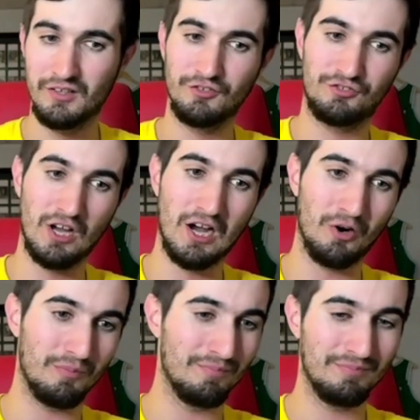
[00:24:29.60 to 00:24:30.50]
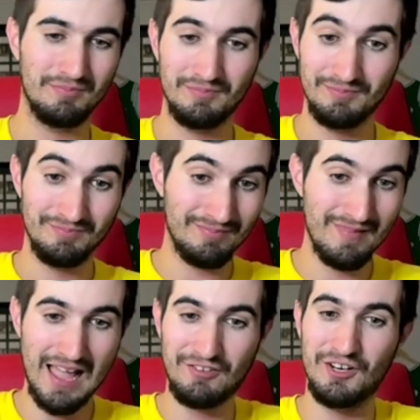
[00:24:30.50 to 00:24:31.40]
So,
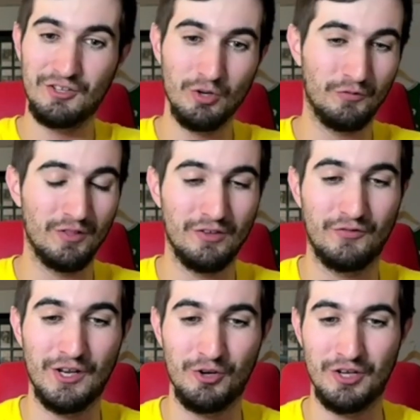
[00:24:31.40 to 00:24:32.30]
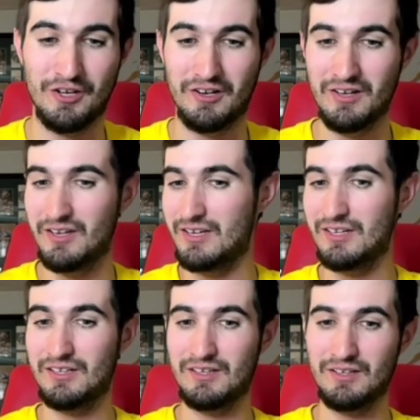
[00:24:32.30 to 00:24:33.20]
that's going to do it for this video here.
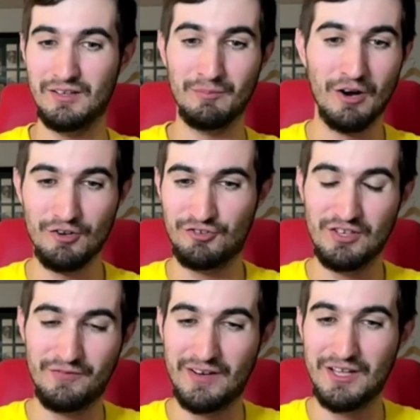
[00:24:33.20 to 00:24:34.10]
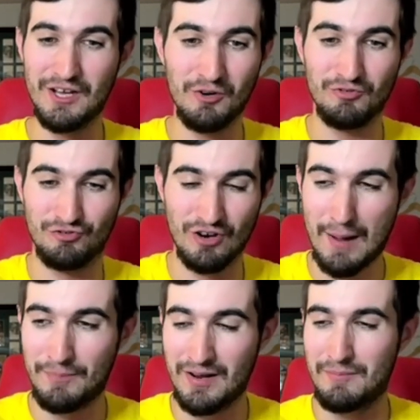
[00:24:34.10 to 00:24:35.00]
Emergency video,
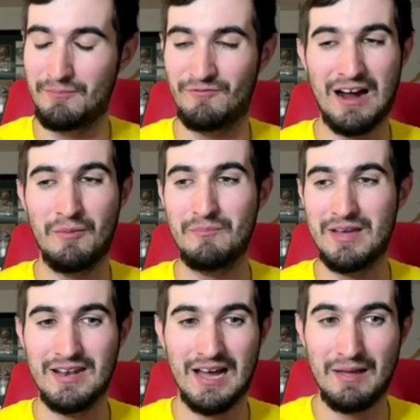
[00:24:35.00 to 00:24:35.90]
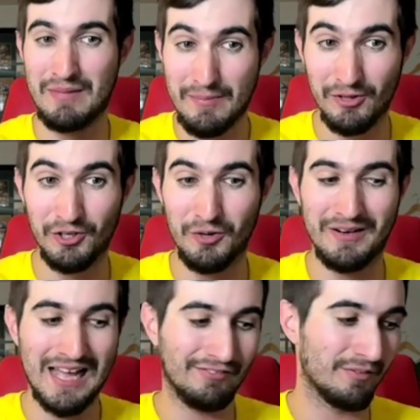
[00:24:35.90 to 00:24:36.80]
dropping it around midnight, maybe a little bit
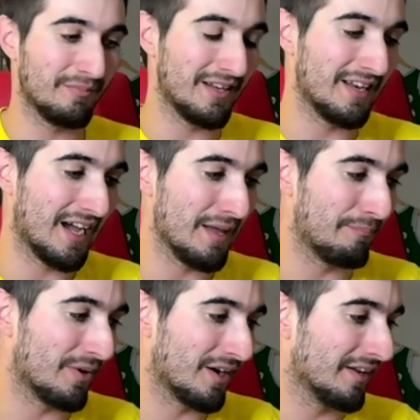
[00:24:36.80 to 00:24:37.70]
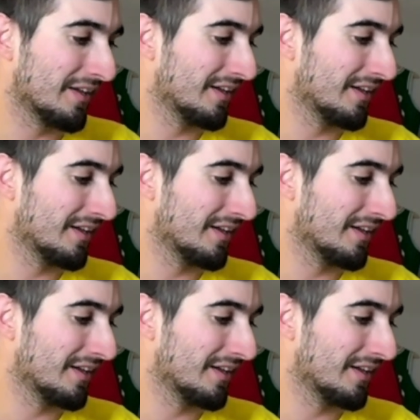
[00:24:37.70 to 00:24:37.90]
after midnight, but